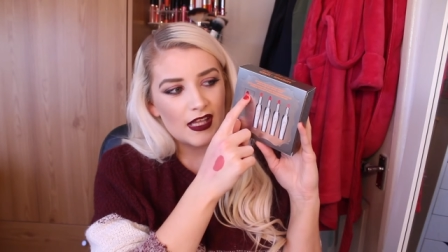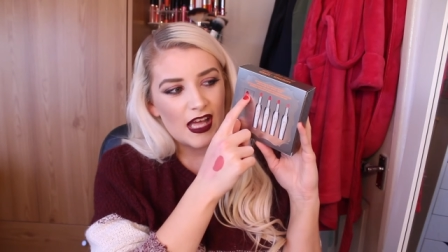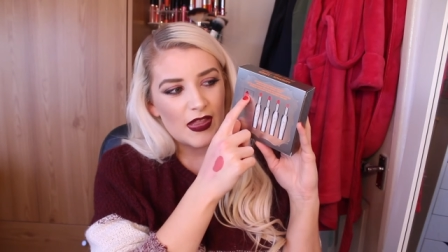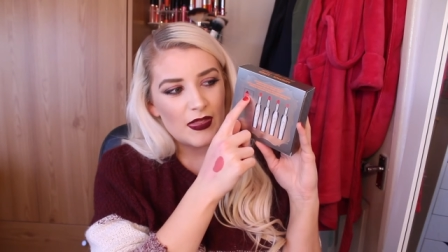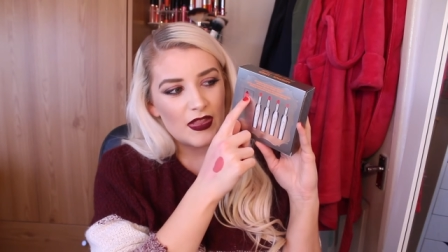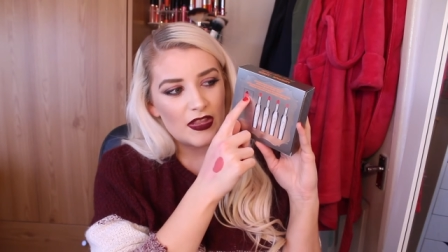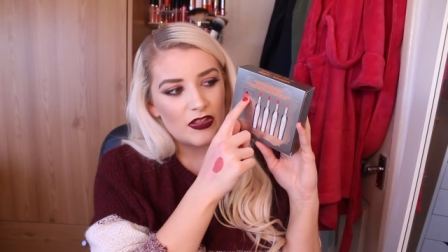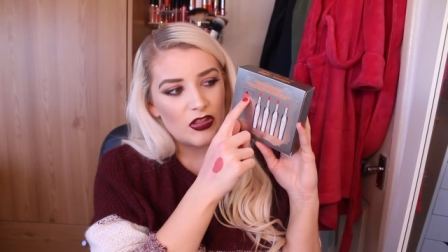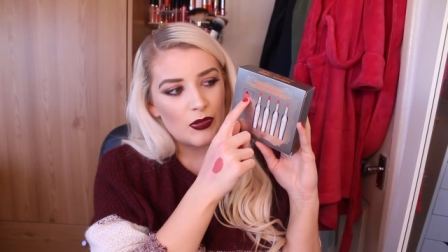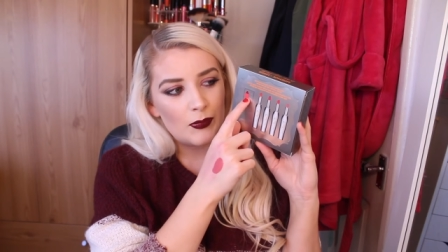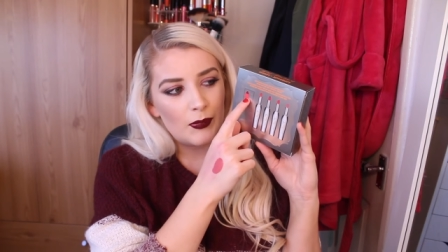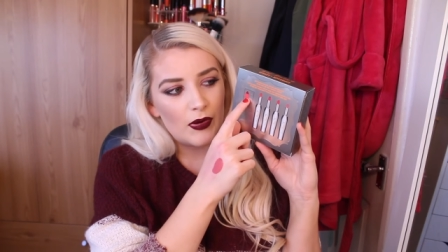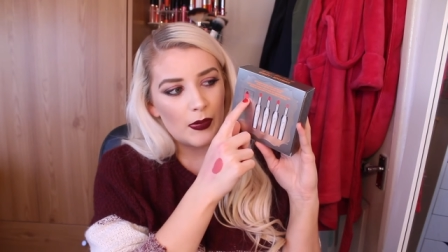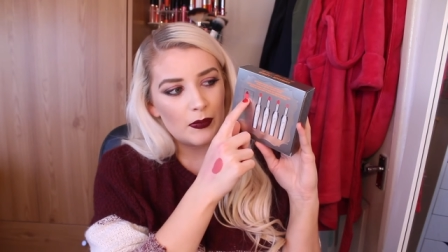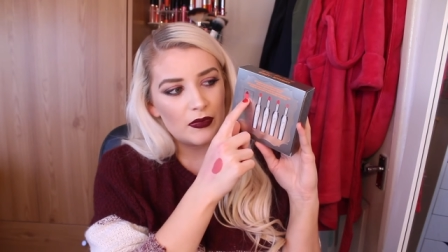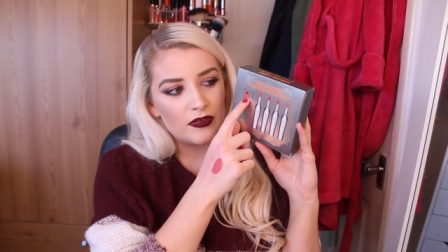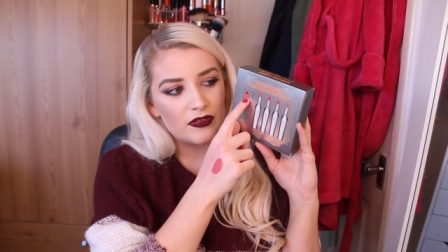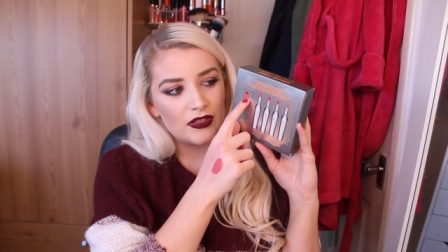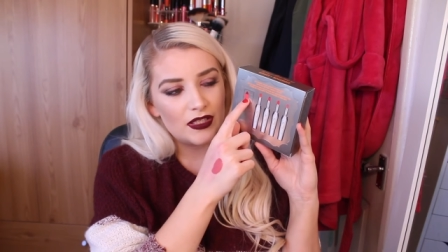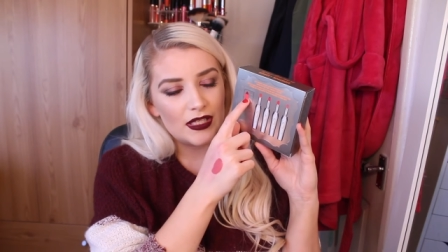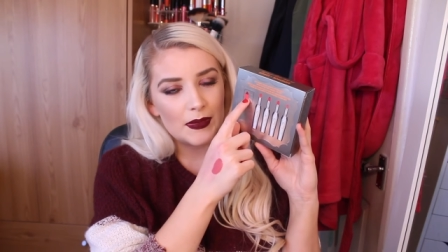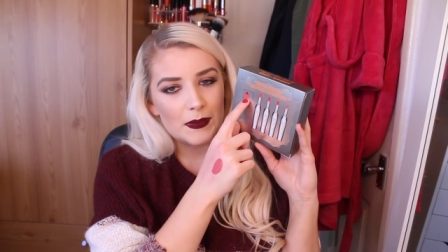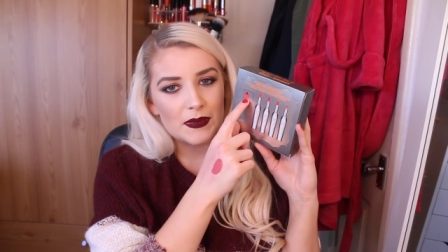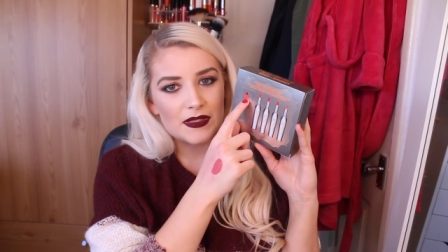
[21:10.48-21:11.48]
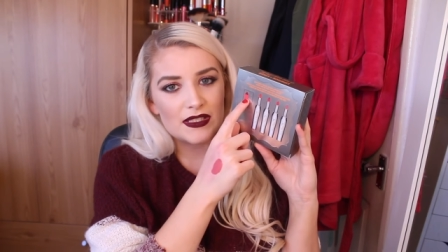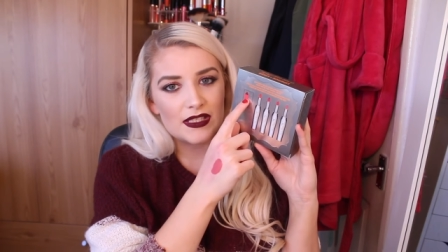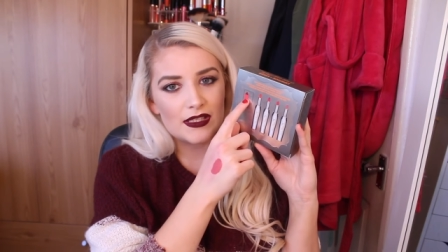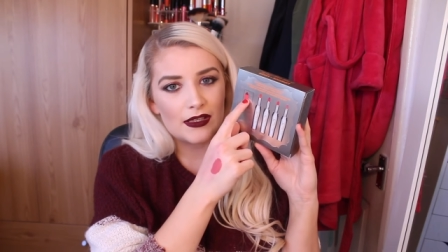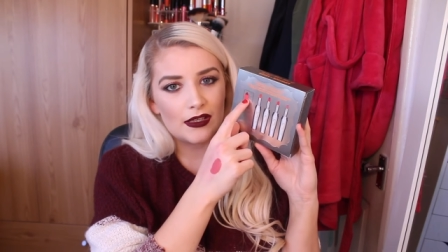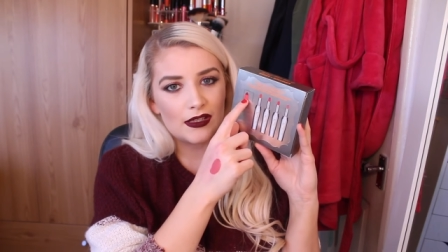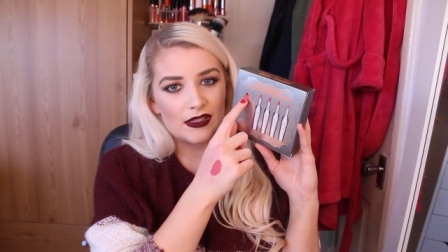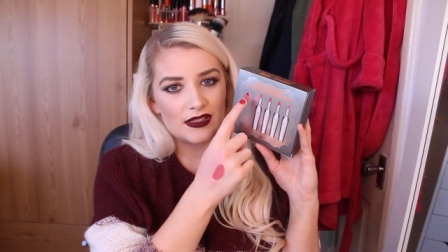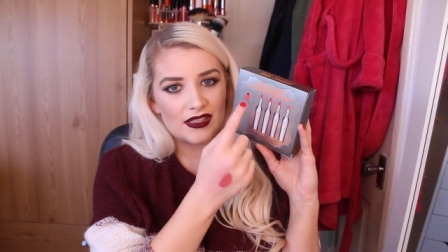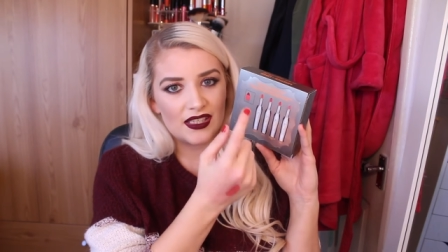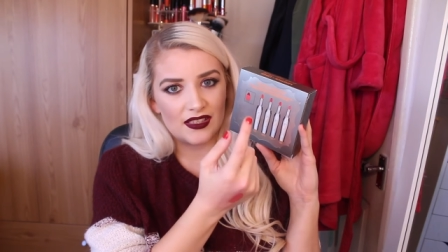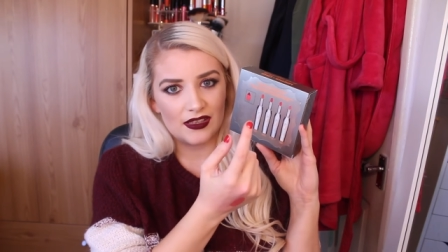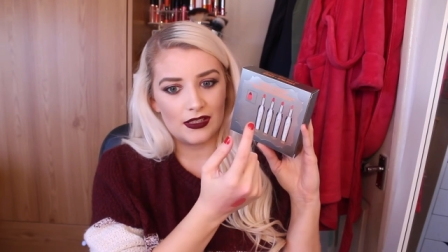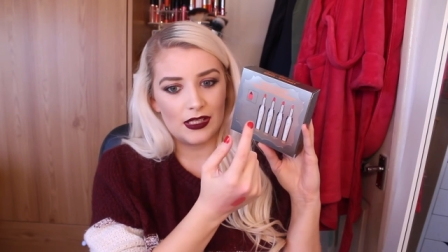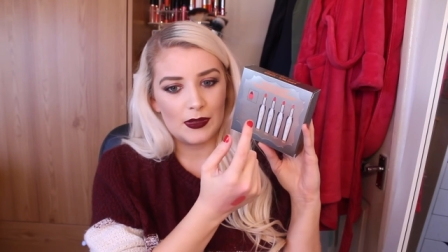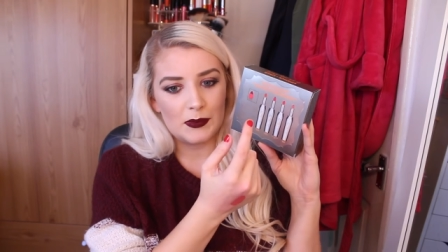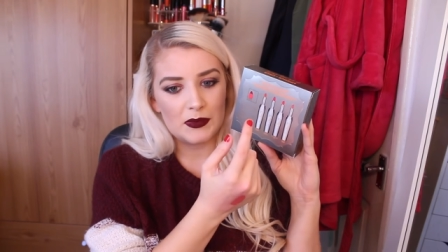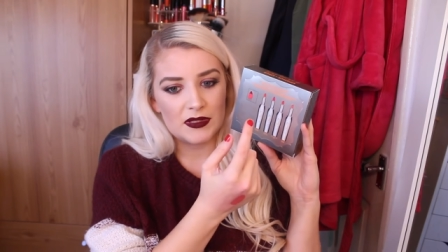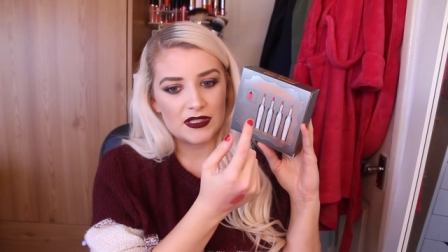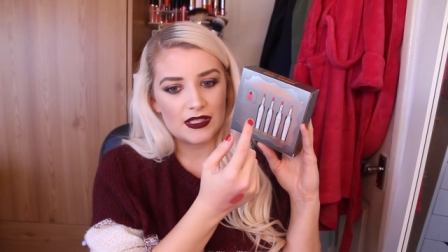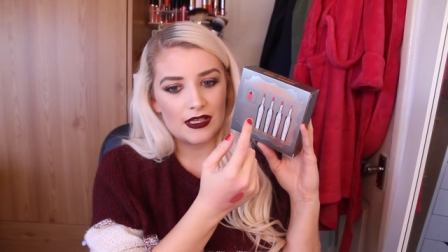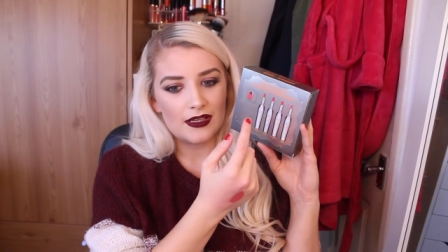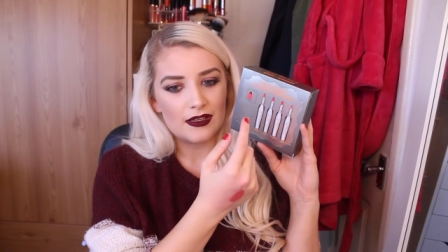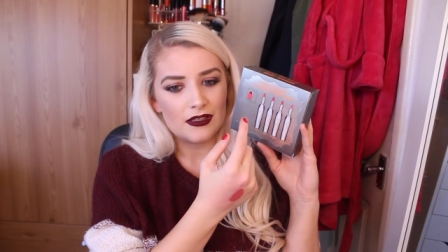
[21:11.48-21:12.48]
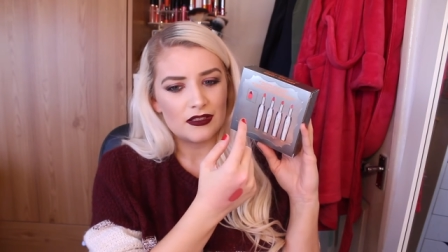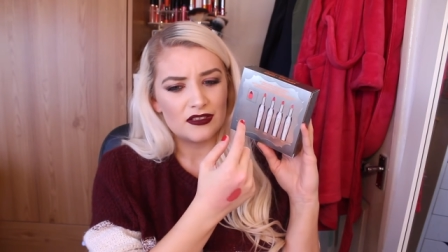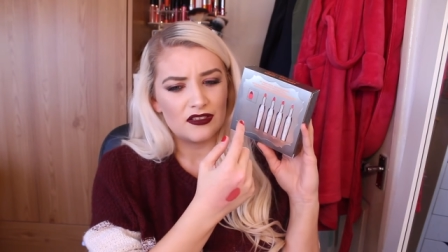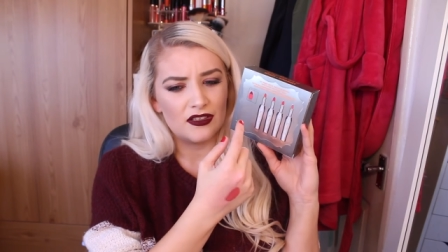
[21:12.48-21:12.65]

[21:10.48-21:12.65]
And then the bottom of the lipstick is like the lipstick,